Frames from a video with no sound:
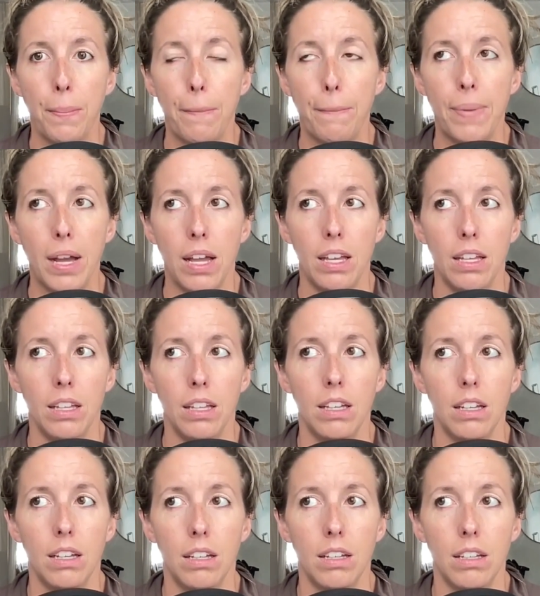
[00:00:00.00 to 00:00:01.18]
but
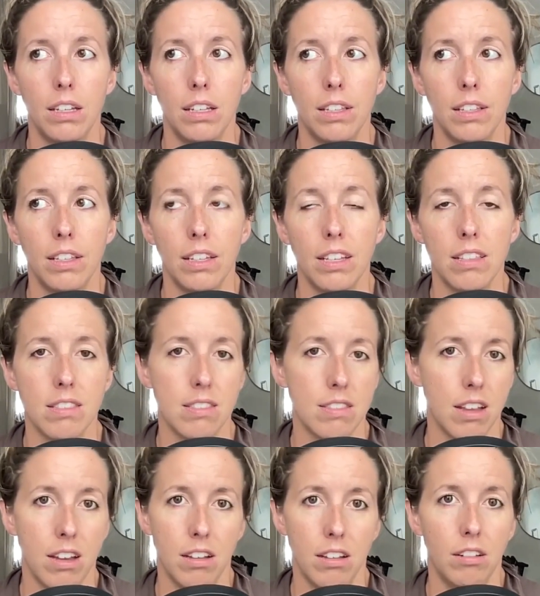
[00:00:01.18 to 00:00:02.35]
it's
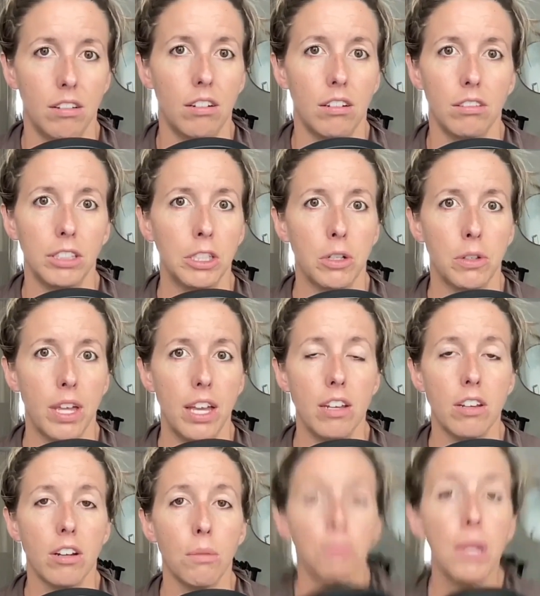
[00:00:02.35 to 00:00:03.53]
not, the end
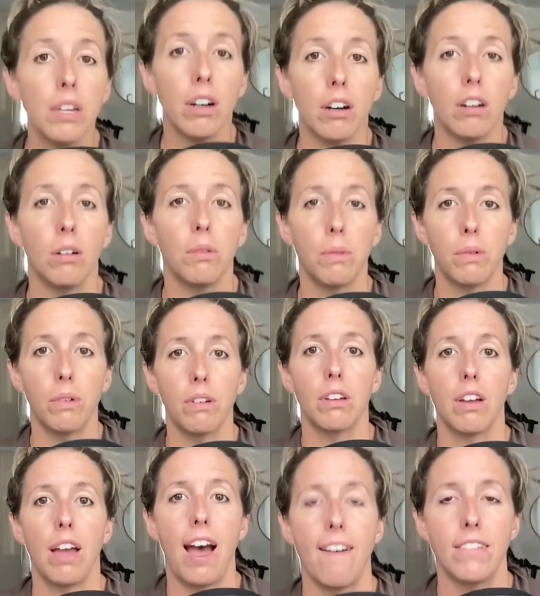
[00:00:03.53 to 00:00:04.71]
all be all
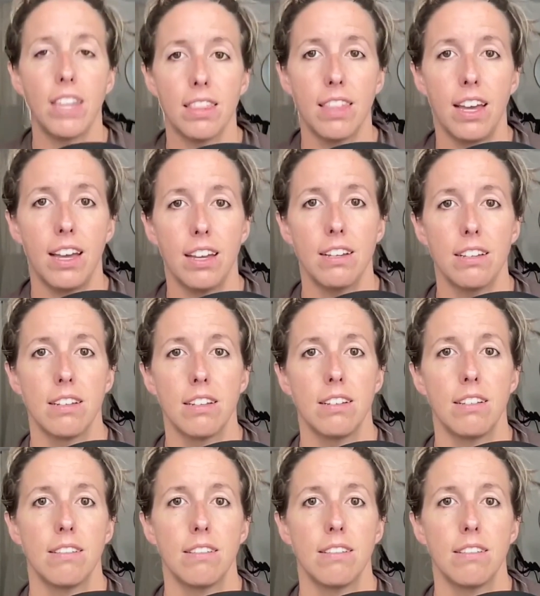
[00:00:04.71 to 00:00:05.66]
having that